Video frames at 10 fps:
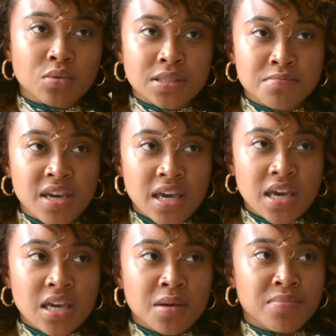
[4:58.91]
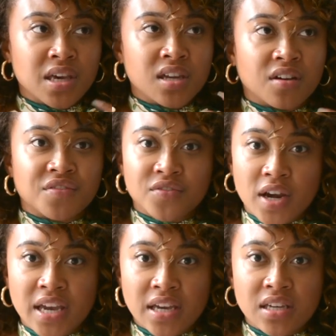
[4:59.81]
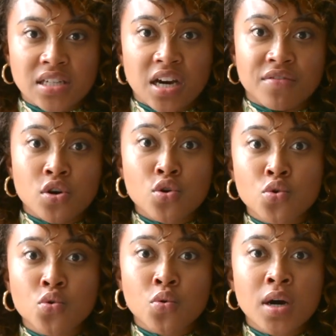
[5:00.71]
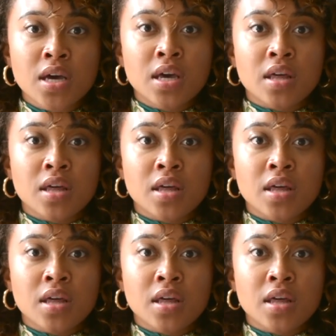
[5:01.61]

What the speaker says: It was me being afraid of who